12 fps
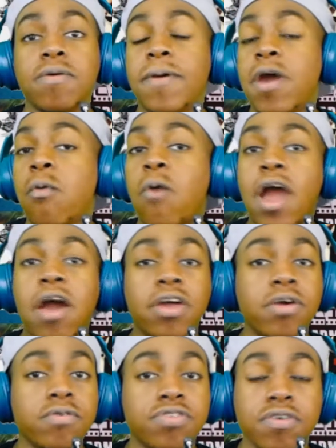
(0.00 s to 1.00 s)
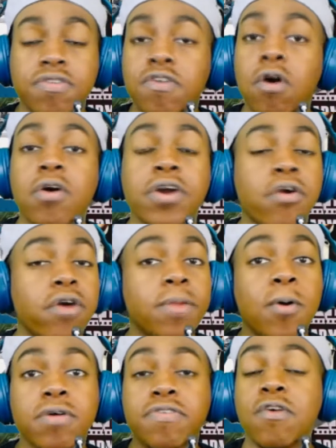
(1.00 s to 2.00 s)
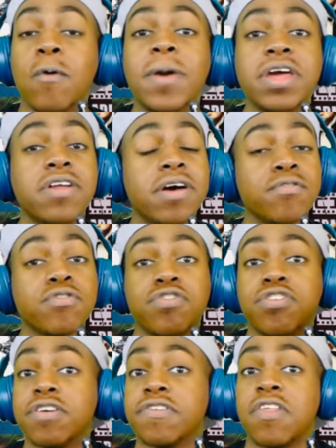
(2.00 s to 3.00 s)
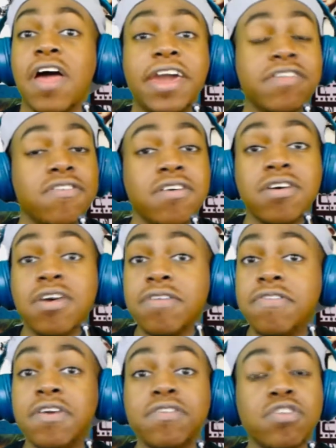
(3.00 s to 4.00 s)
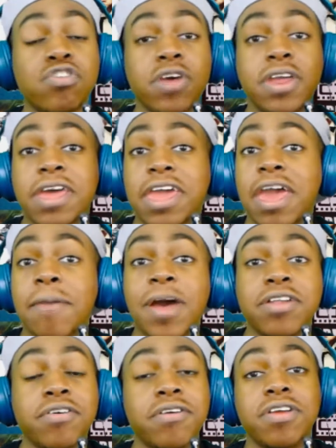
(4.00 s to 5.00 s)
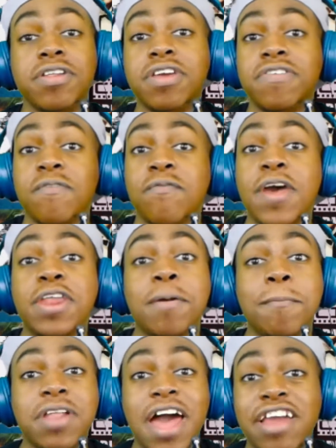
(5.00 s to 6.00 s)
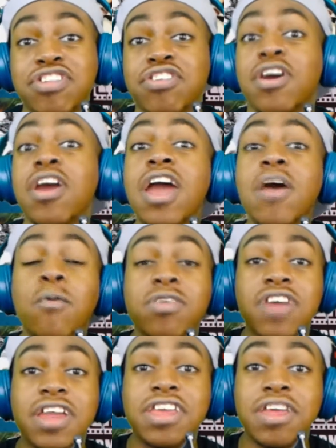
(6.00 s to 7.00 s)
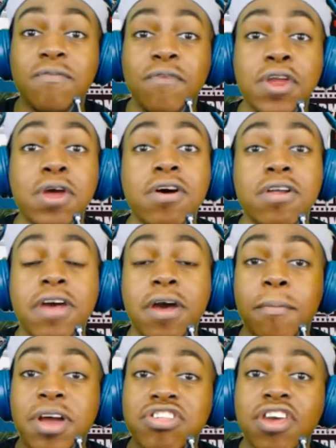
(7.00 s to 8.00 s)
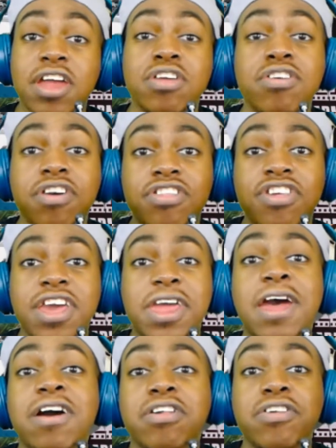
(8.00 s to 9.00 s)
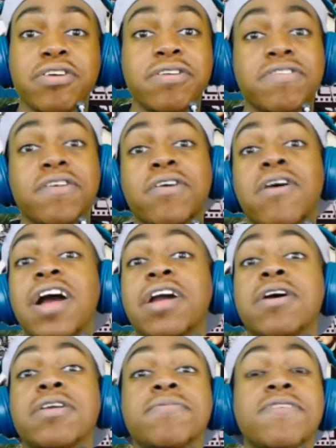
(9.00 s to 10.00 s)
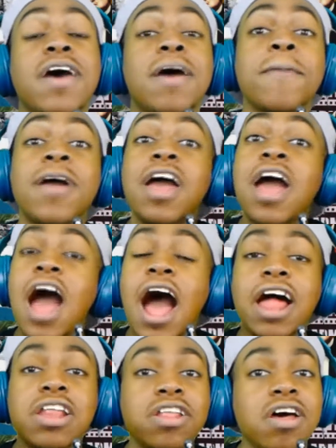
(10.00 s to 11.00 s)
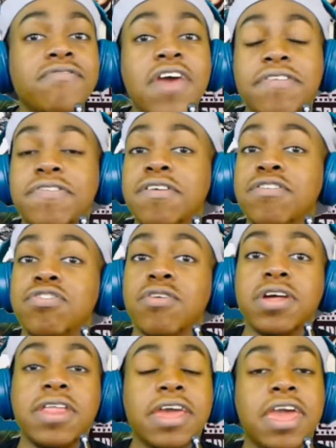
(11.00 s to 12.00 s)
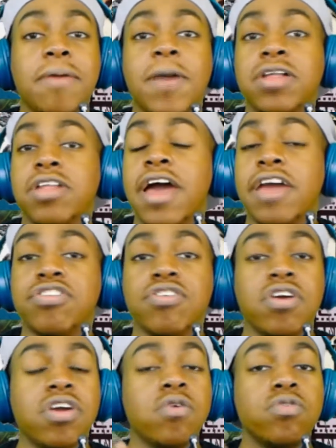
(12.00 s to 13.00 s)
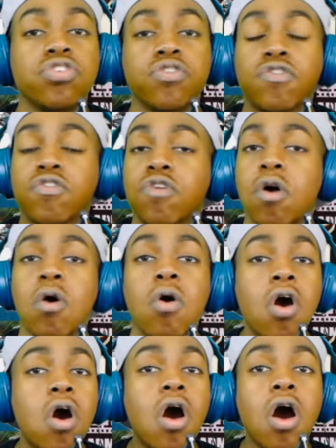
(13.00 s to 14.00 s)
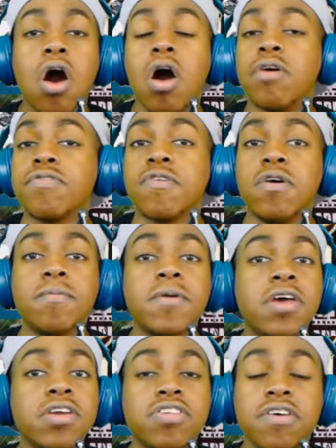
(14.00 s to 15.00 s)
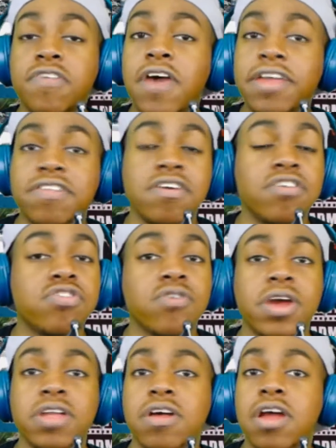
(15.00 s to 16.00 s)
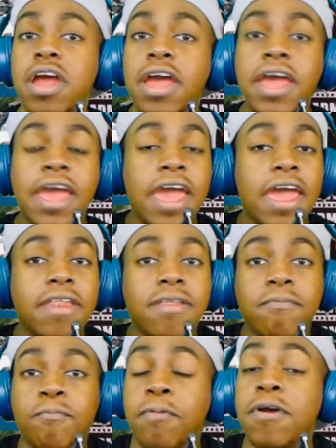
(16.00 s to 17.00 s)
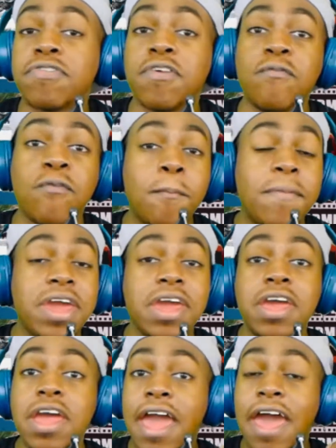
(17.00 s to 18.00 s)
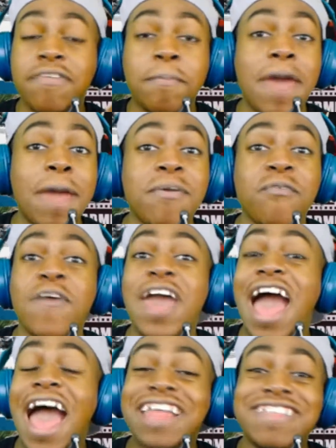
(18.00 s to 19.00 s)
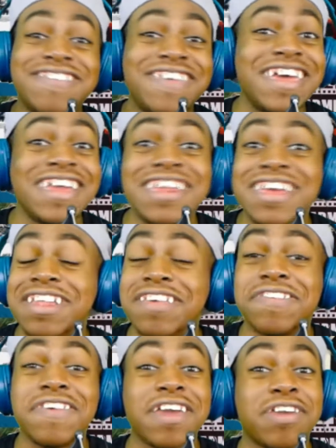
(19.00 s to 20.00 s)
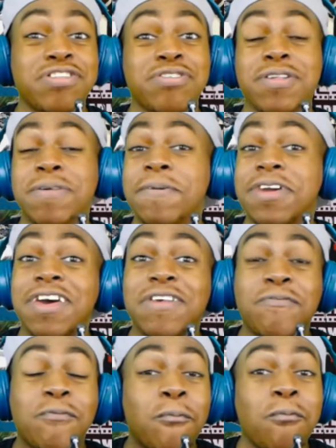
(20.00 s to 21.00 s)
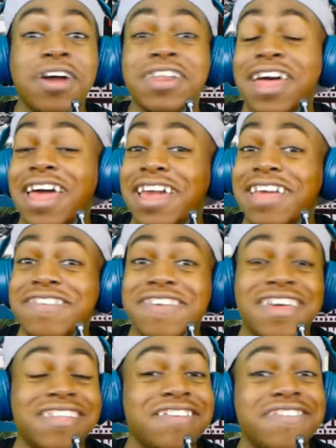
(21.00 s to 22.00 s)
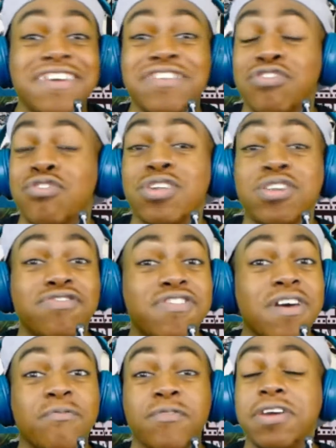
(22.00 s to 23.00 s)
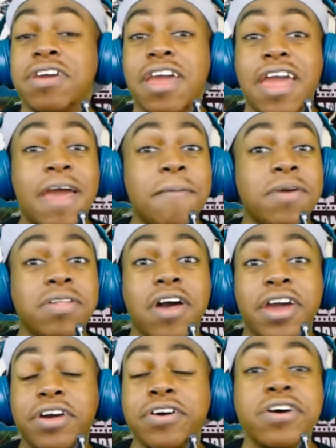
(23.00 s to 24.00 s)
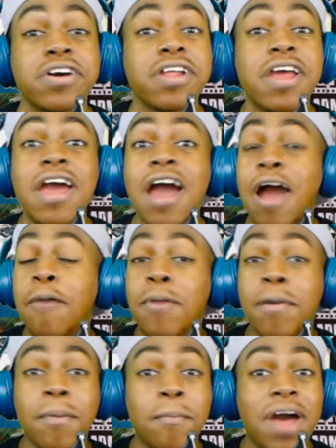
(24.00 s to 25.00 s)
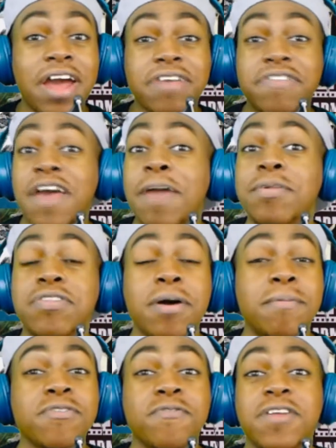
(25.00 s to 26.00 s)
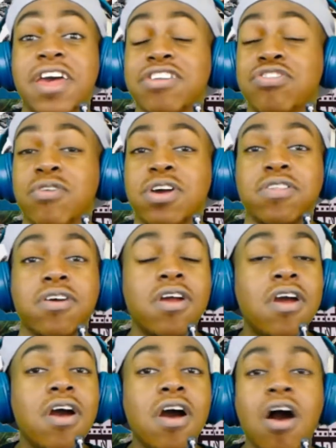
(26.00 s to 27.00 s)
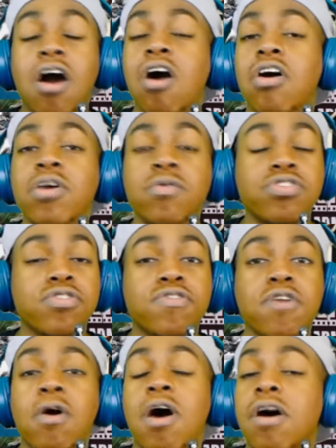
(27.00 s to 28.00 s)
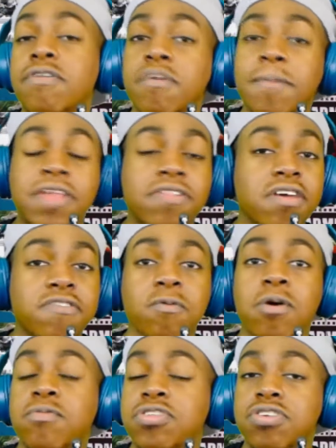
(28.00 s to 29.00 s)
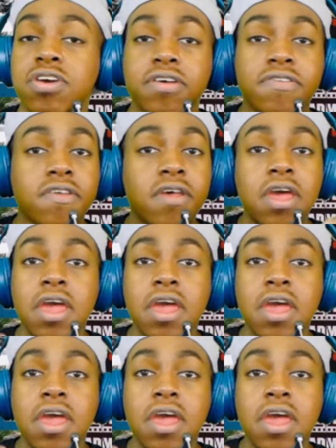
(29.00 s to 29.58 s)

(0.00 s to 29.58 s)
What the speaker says: man. Wow, it was just so incredible on so many levels, just like the teaser trailer that came out during the DC Fandom last year, which I did a video on my channel. You can check it out. Click on the circle icon on top. I love that teaser trailer that came out last year. It was just so awesome, just like this trailer. And personally for me, as a Batman fan, I didn't need this second trailer because for one, like I said, the teaser trailer definitely had me like hooked. I remember my excitement levels for that trailer. Oh, it was just so awesome. And this one was just